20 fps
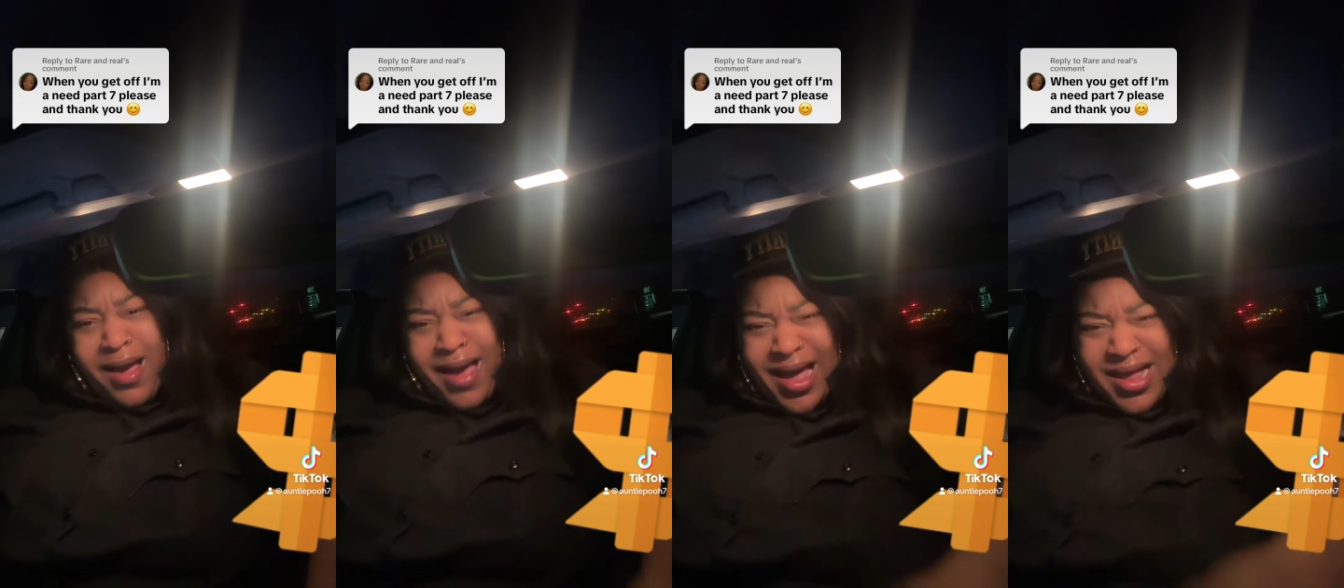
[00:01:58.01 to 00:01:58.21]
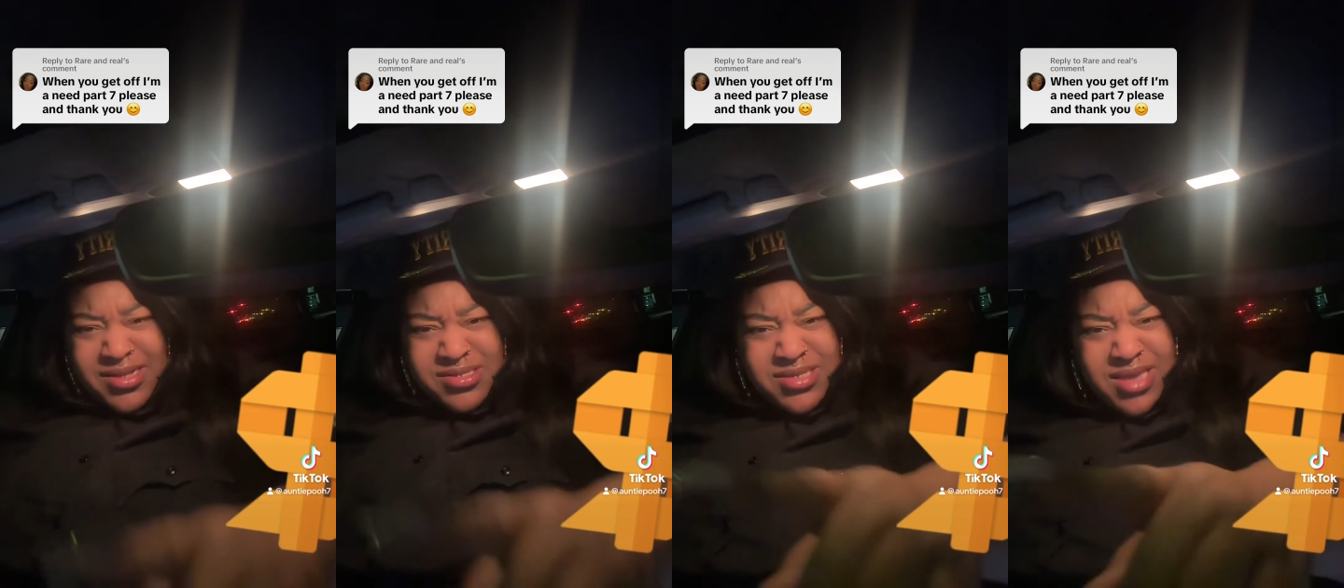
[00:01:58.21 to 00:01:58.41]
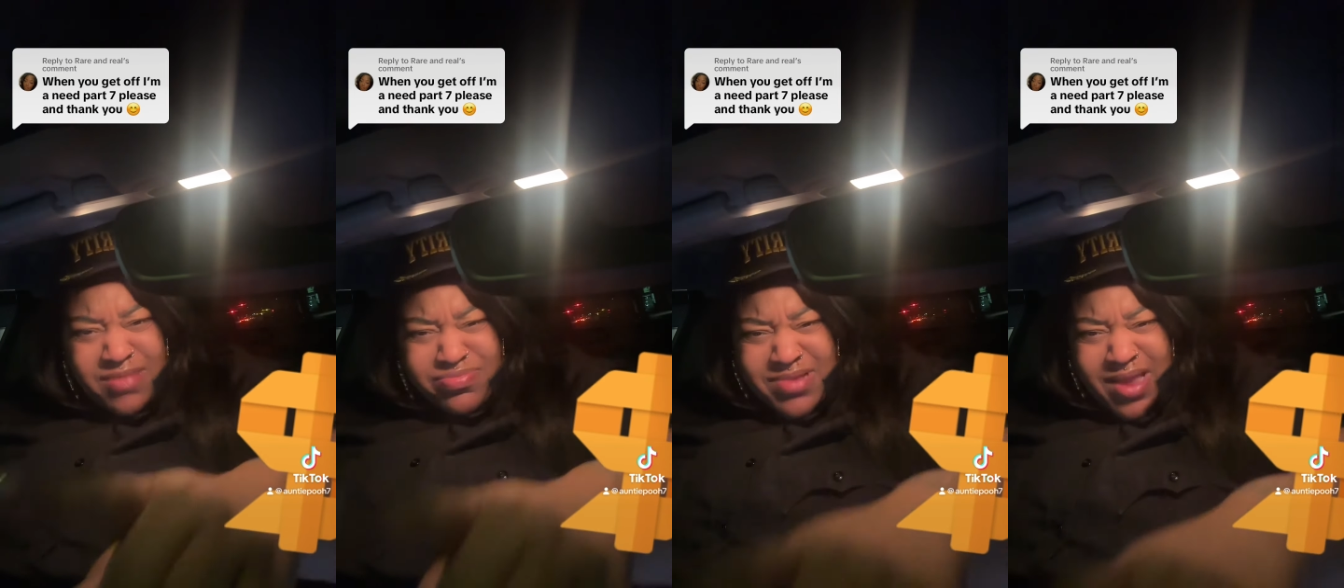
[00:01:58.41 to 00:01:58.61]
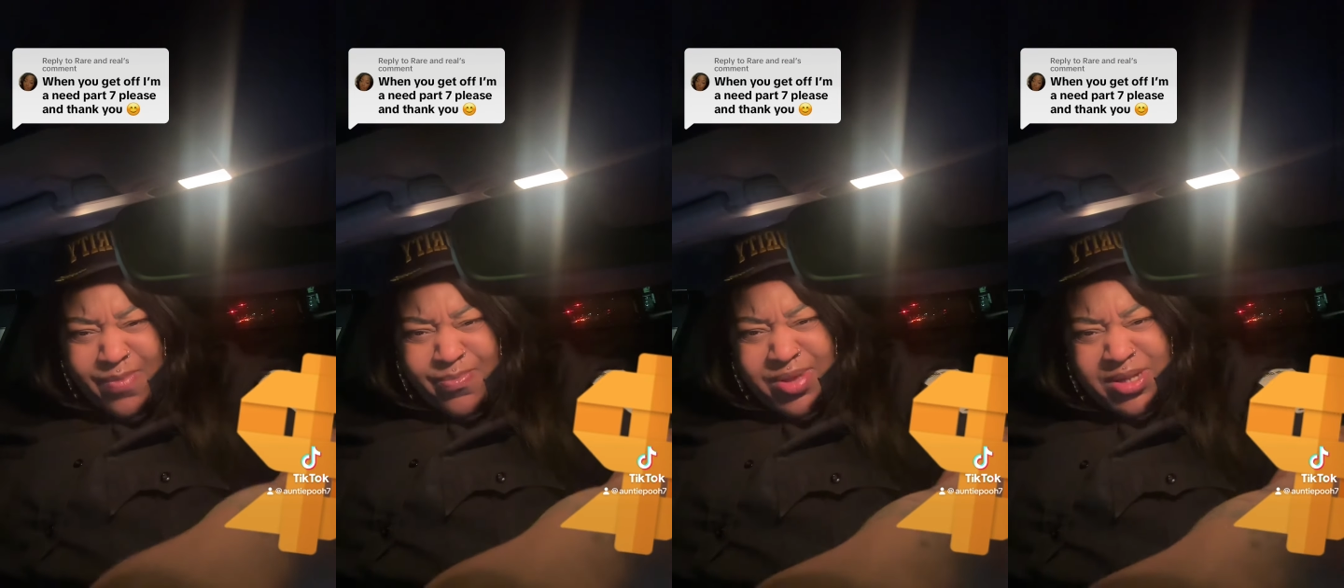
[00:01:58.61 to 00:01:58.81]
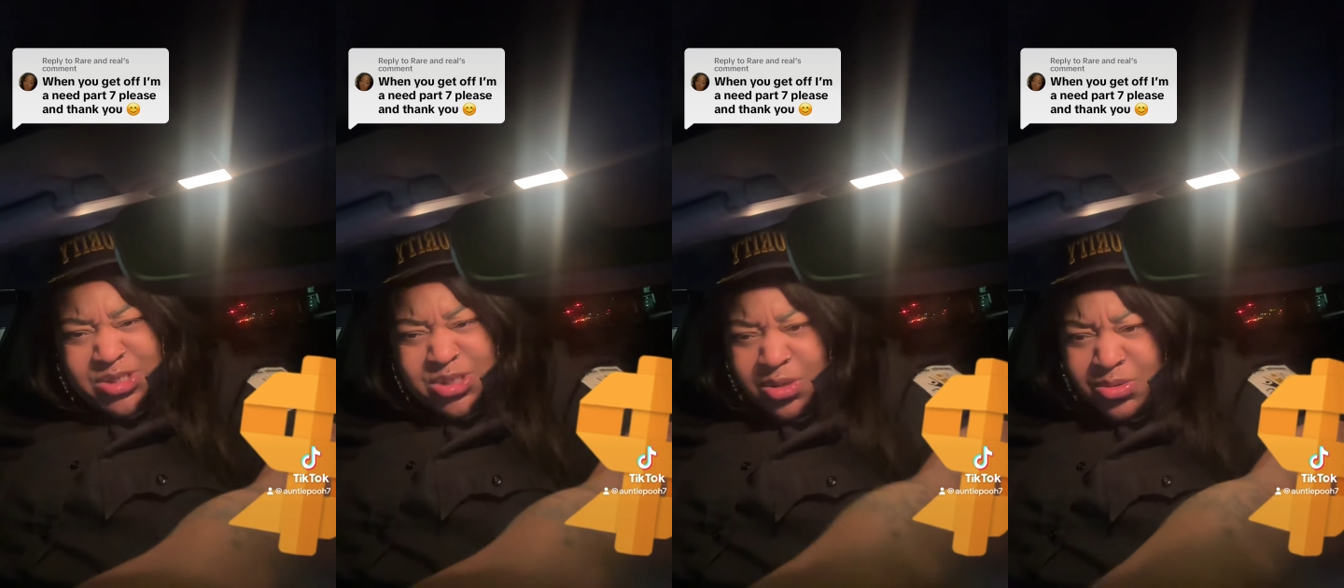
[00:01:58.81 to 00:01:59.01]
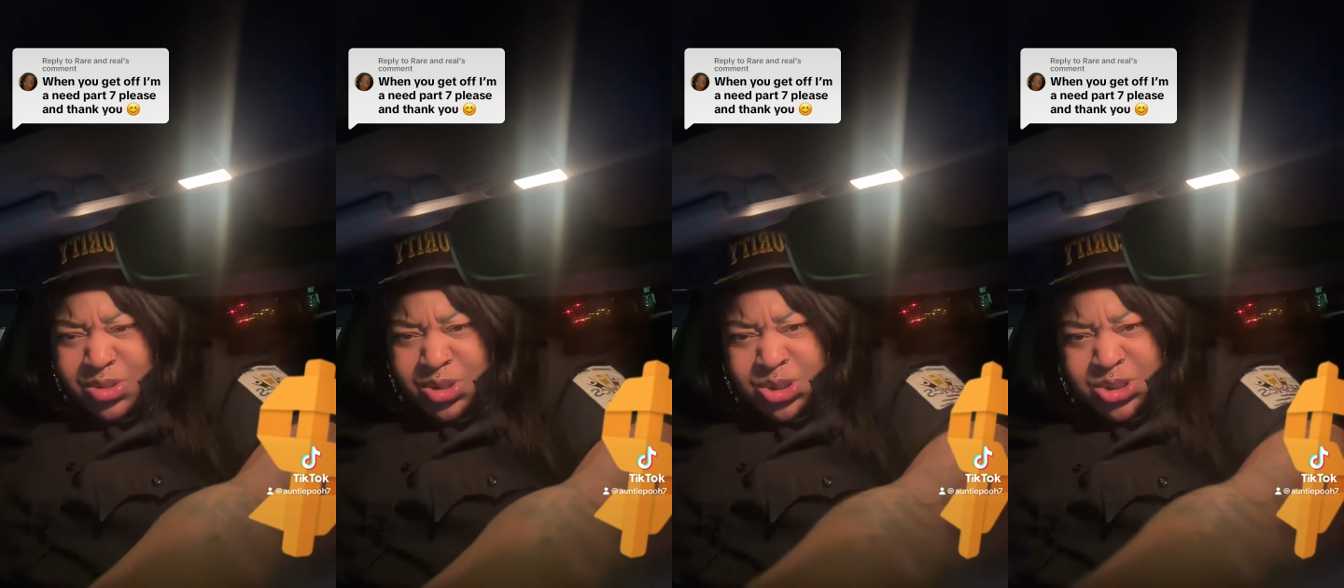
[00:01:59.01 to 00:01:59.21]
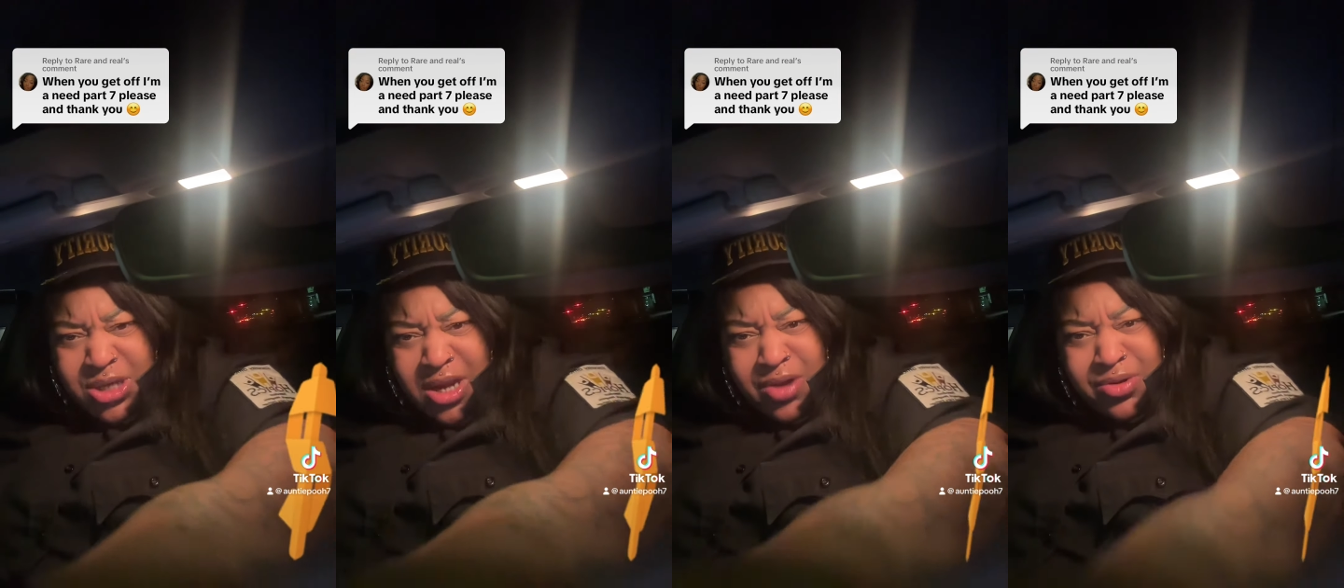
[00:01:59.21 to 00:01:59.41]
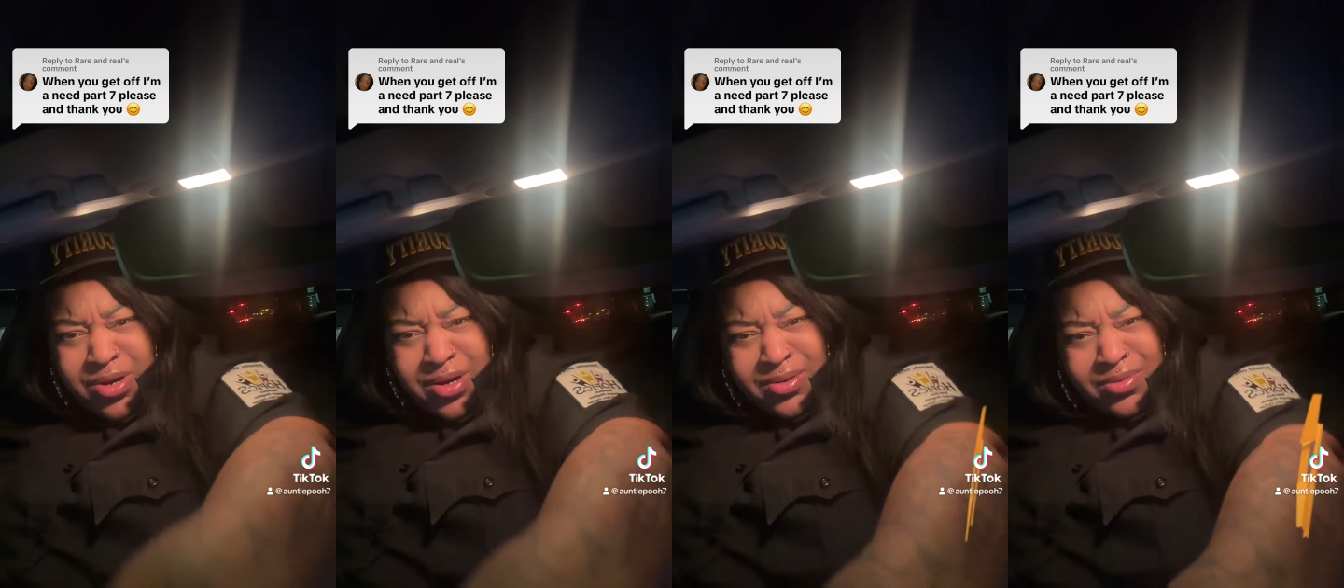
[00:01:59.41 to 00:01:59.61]
I tapped that bitch on the
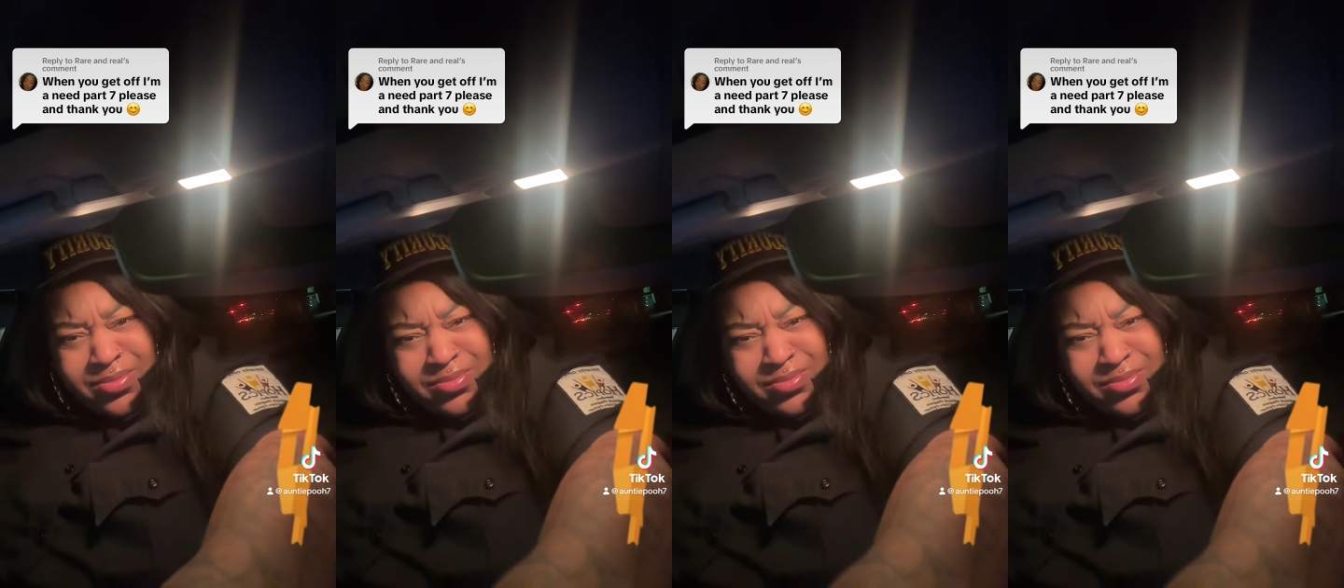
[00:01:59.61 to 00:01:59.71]
shoulder.